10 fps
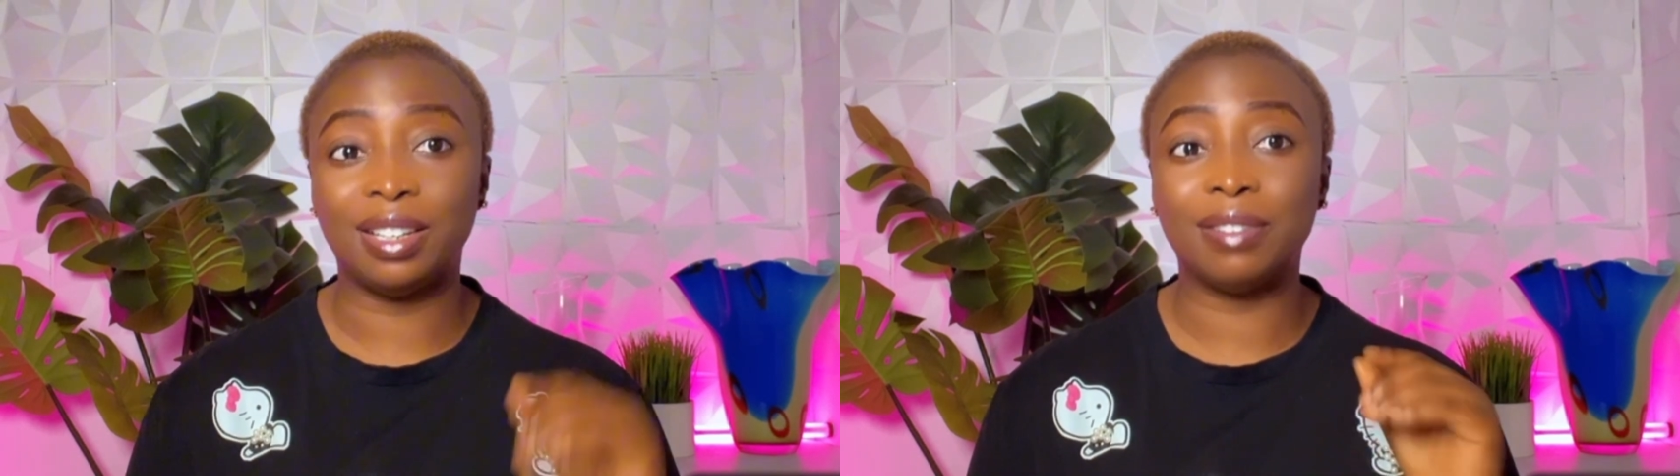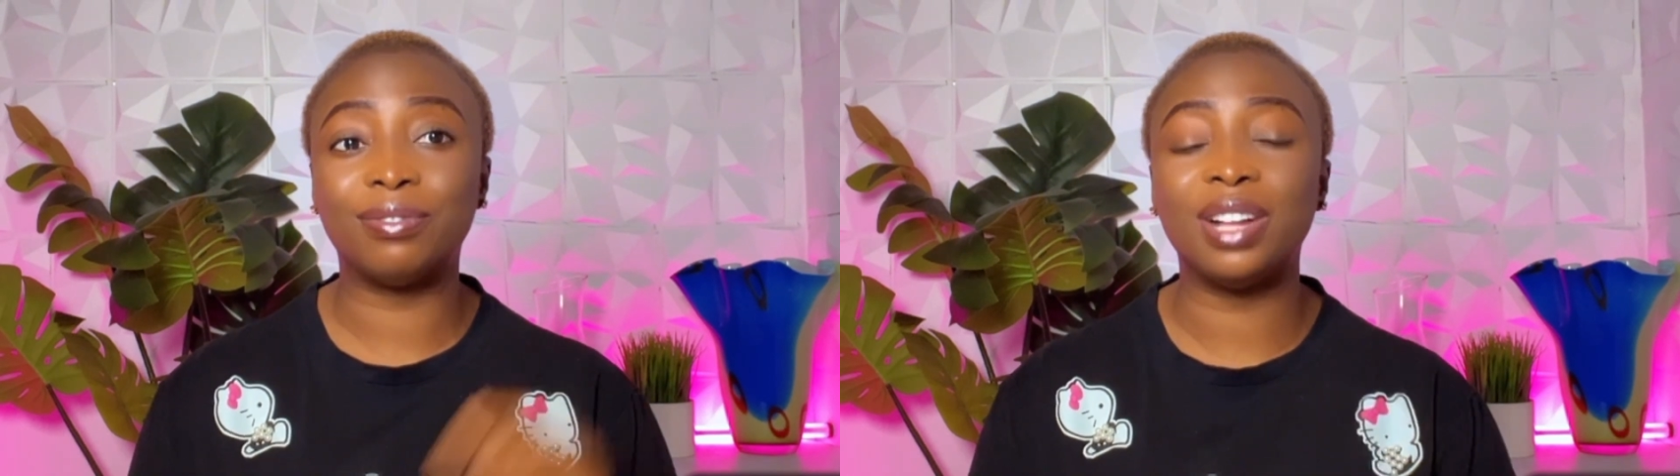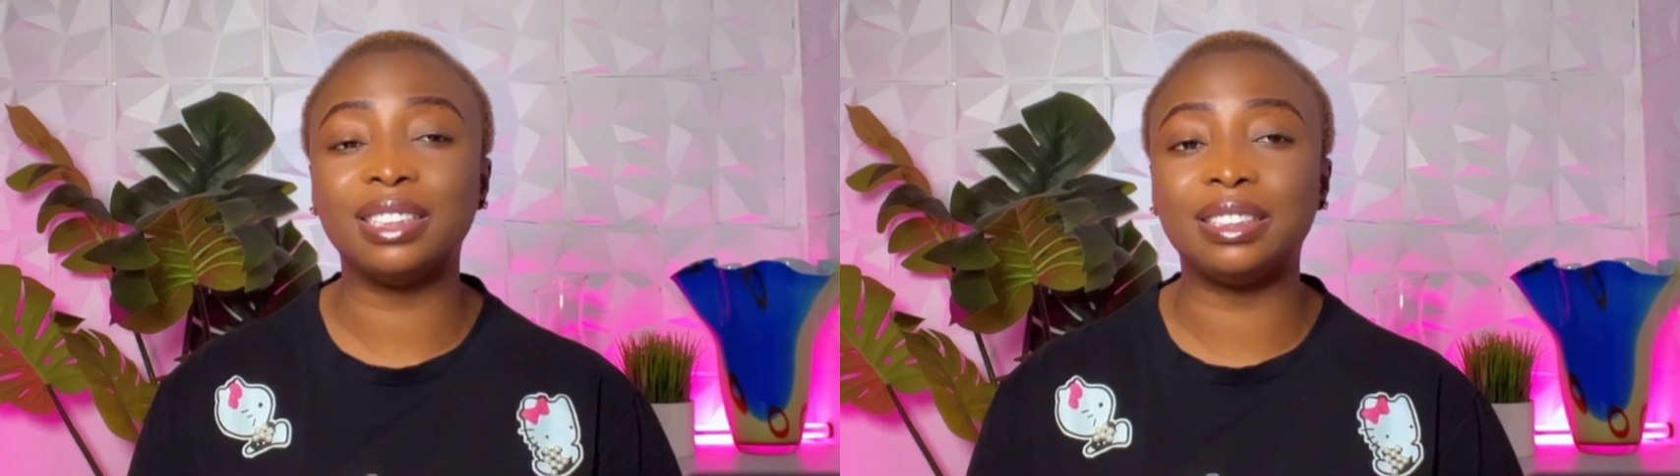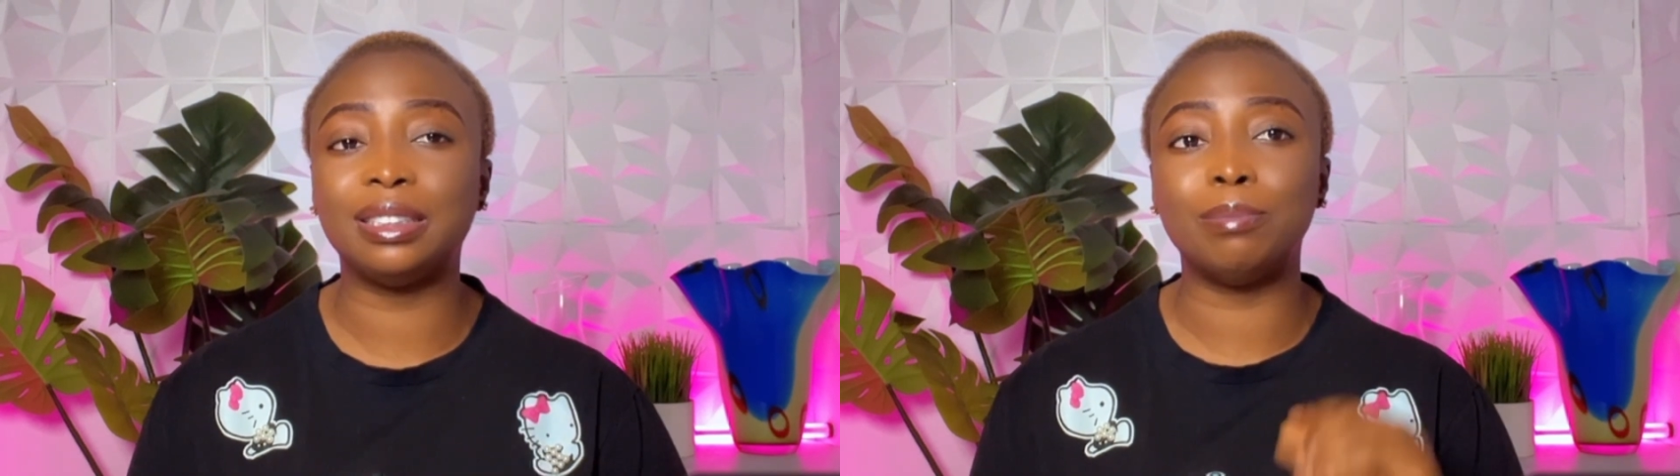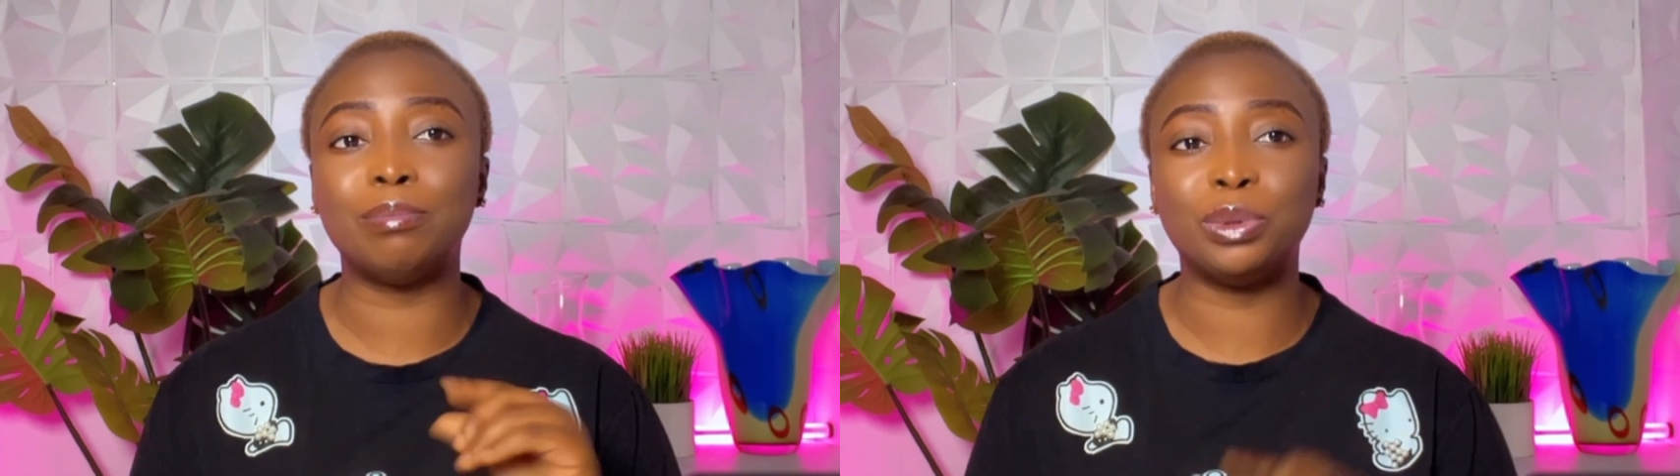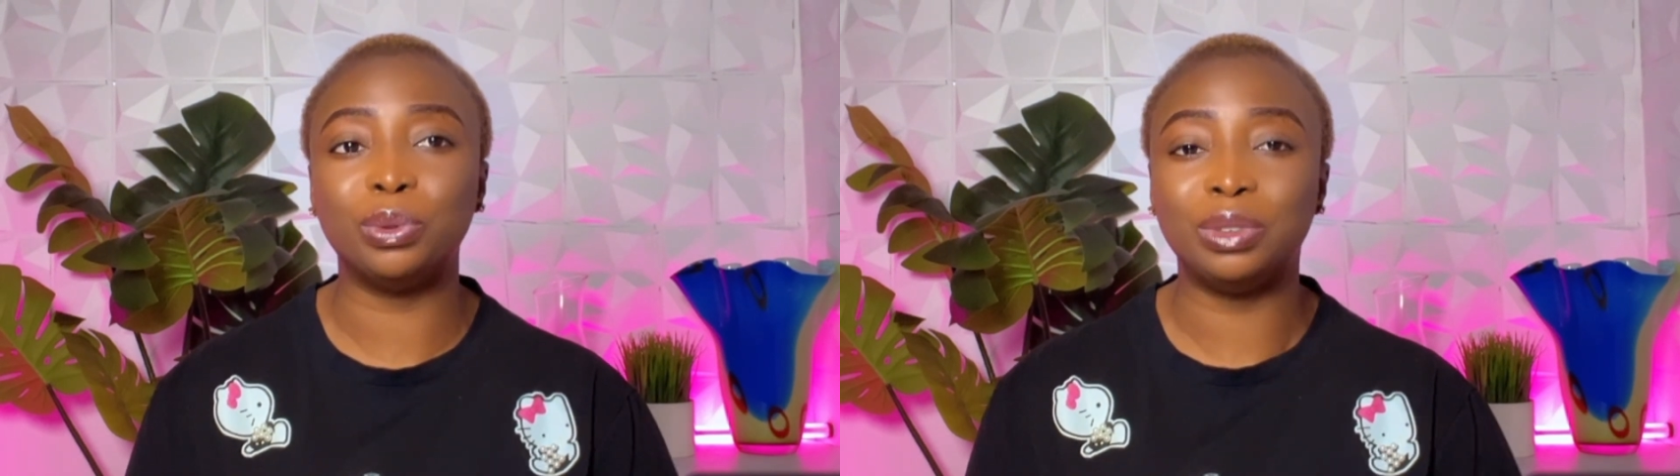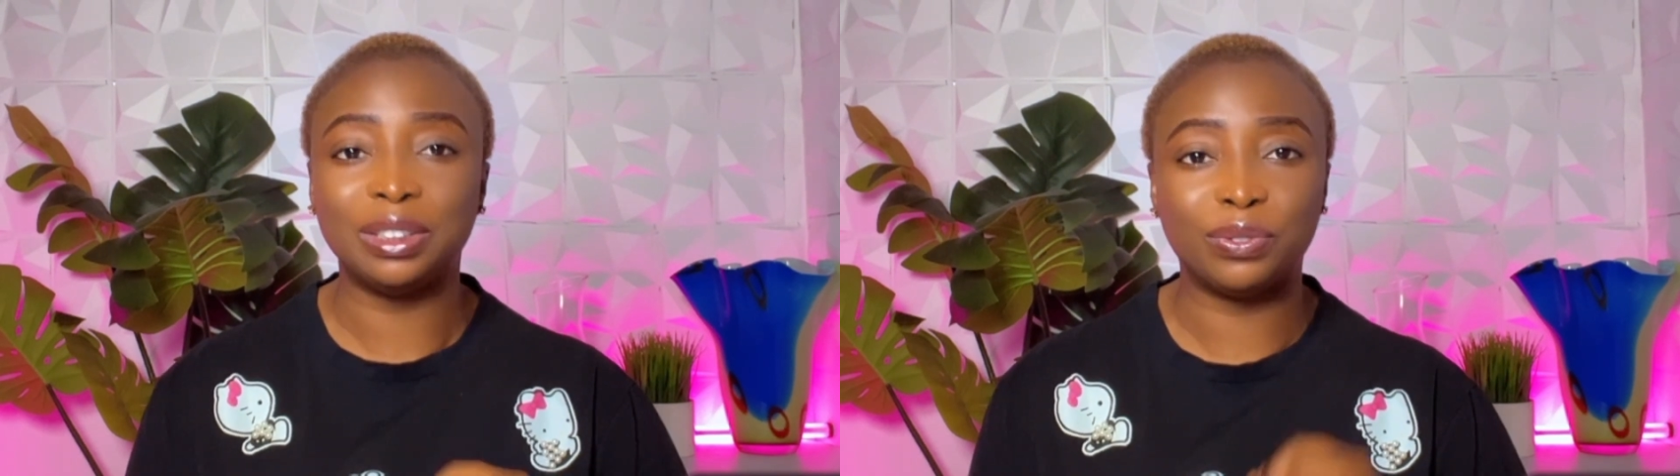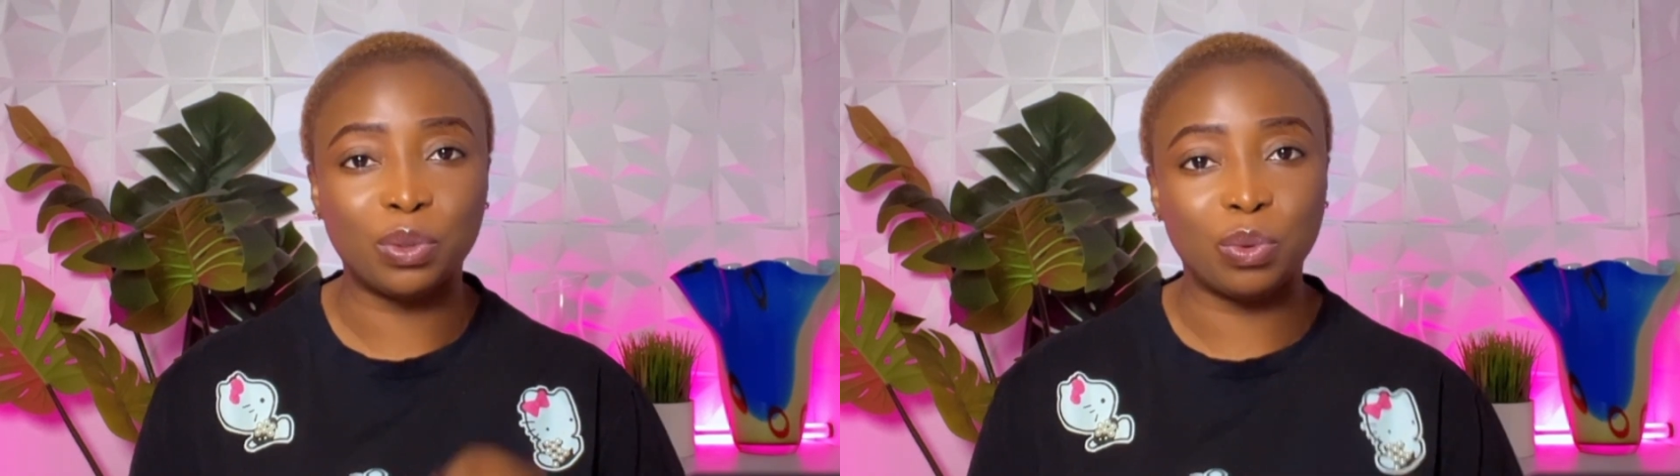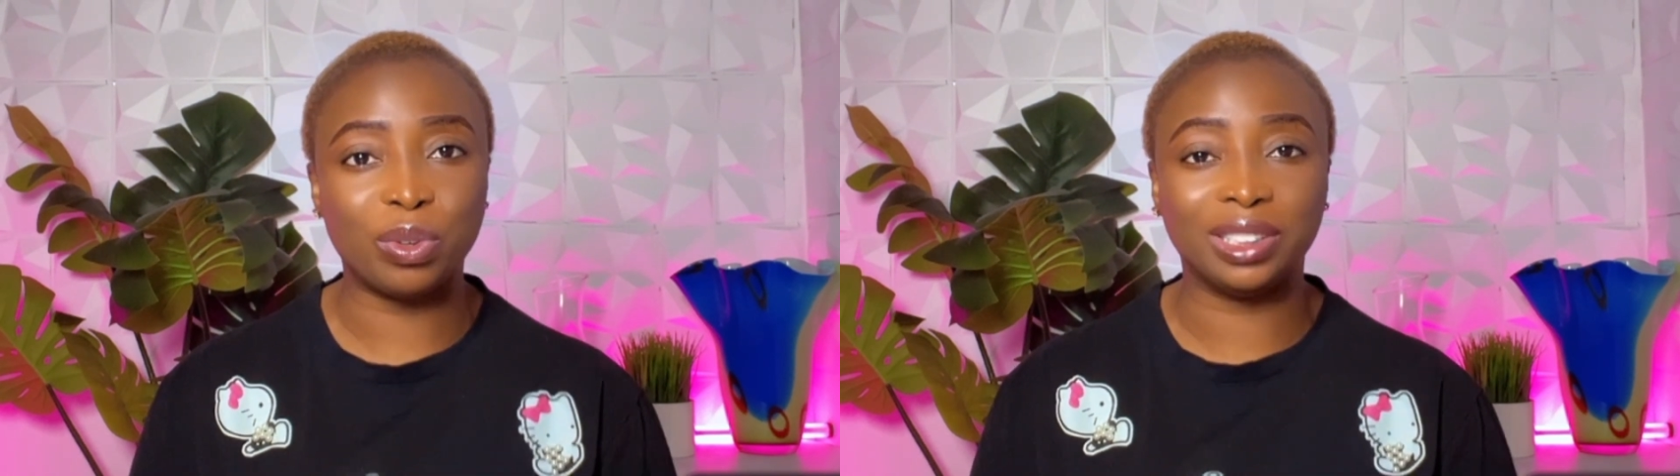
Fancy, beautiful ones